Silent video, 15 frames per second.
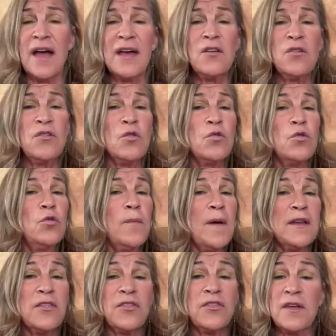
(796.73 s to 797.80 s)
I don't know who
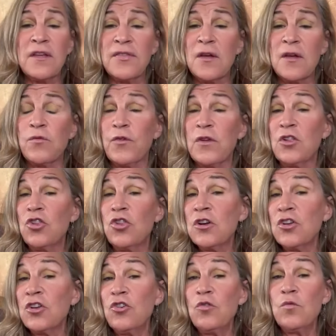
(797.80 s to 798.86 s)
made it think that if we
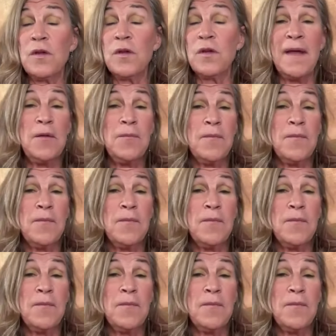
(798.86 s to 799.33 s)
looked cute and we made